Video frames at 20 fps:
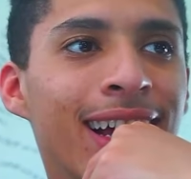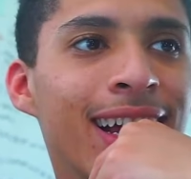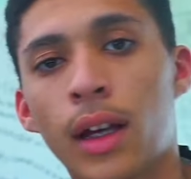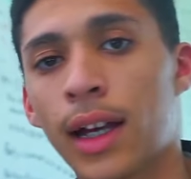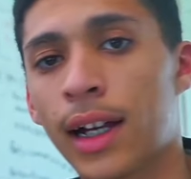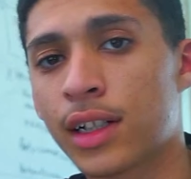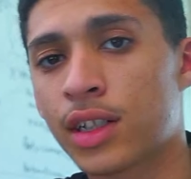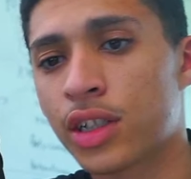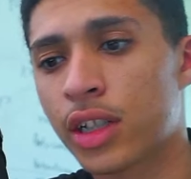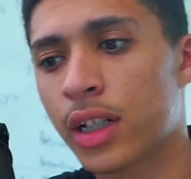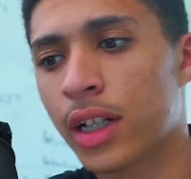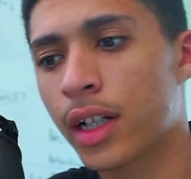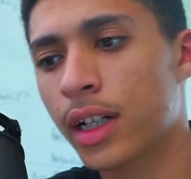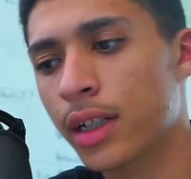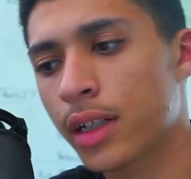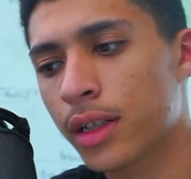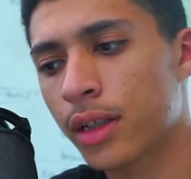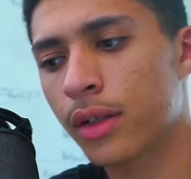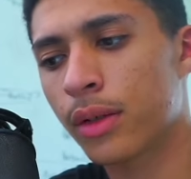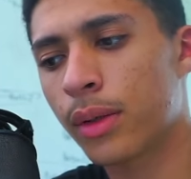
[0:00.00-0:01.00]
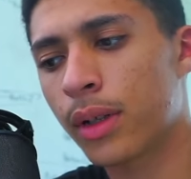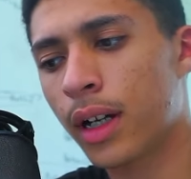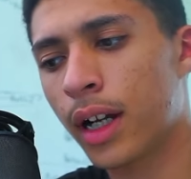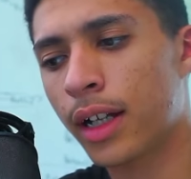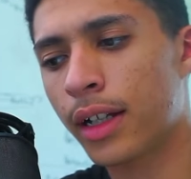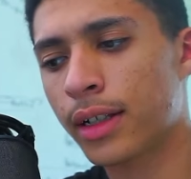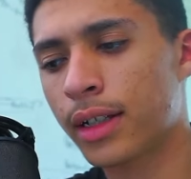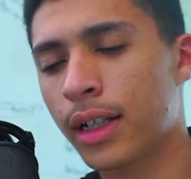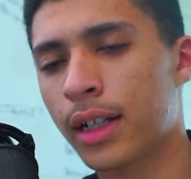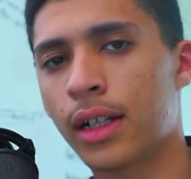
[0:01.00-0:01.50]
Actually, guys, you know what? I
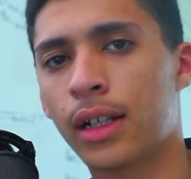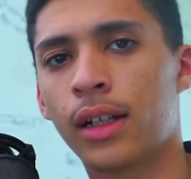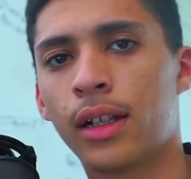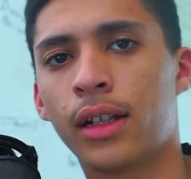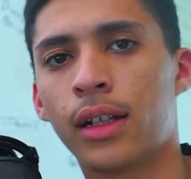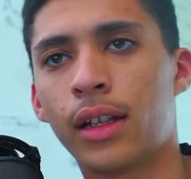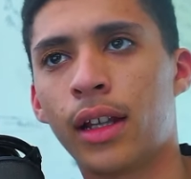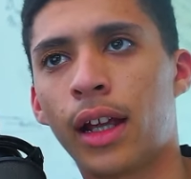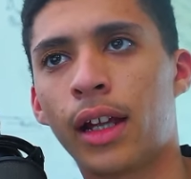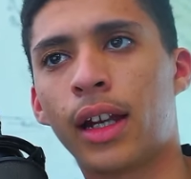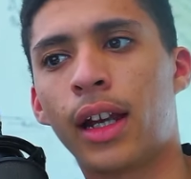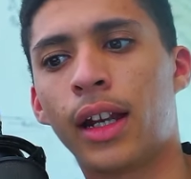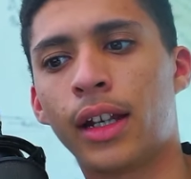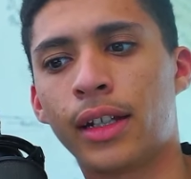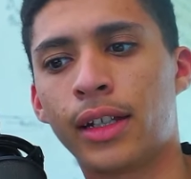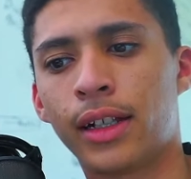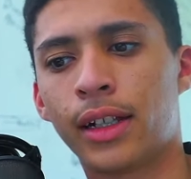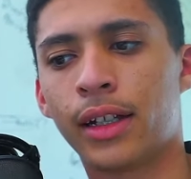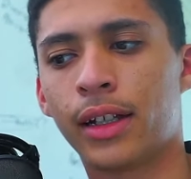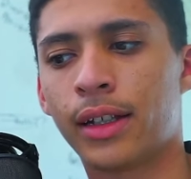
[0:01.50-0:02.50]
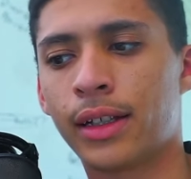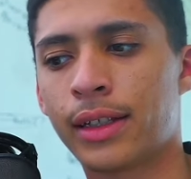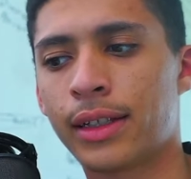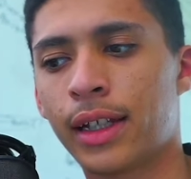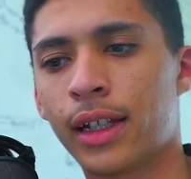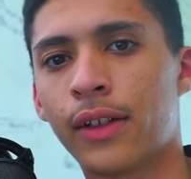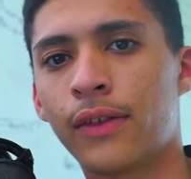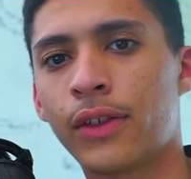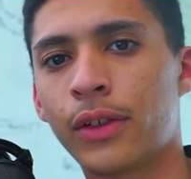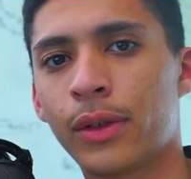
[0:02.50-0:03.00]
just had an idea.
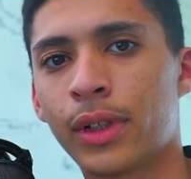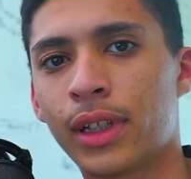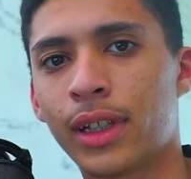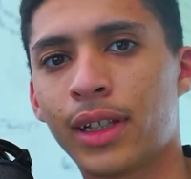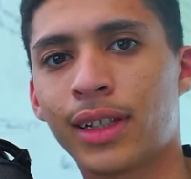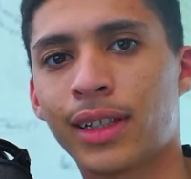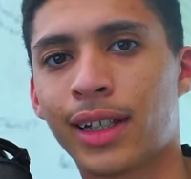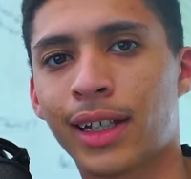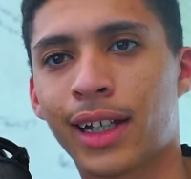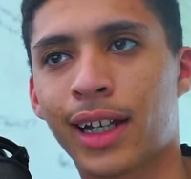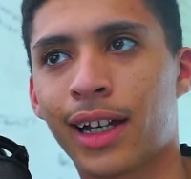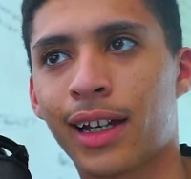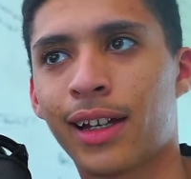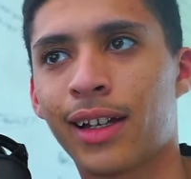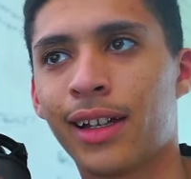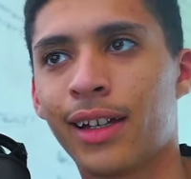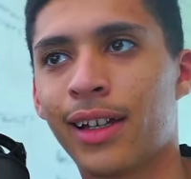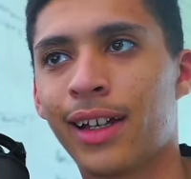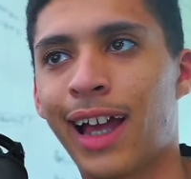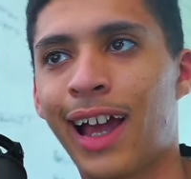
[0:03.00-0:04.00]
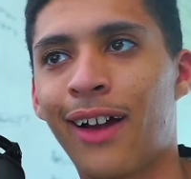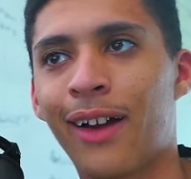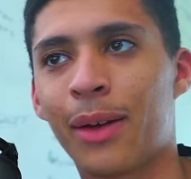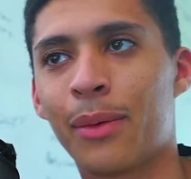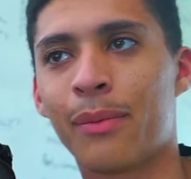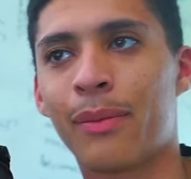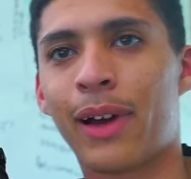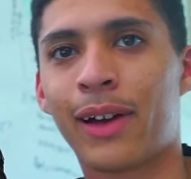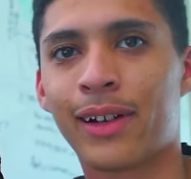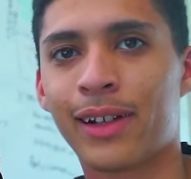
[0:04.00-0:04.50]
Instead of doing this like how I'm
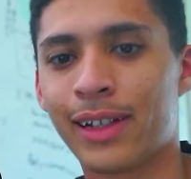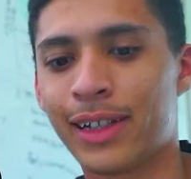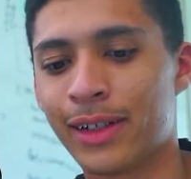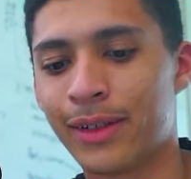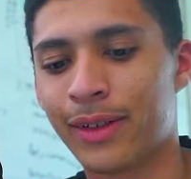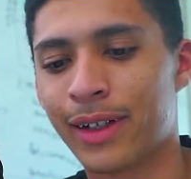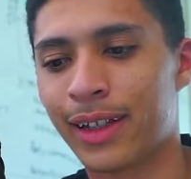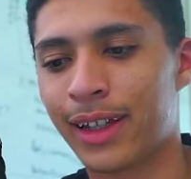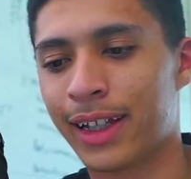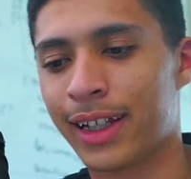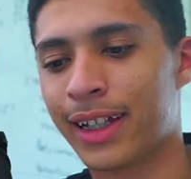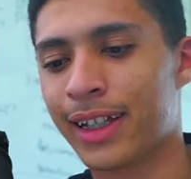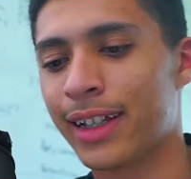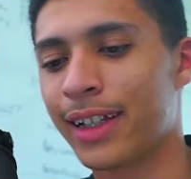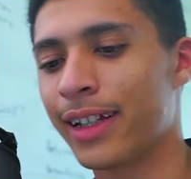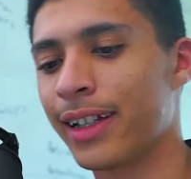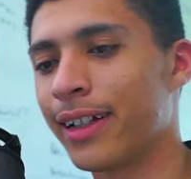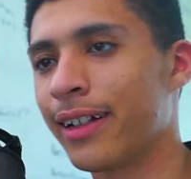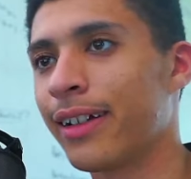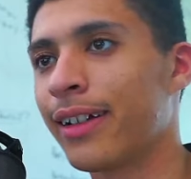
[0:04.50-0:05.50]
about to do it, like here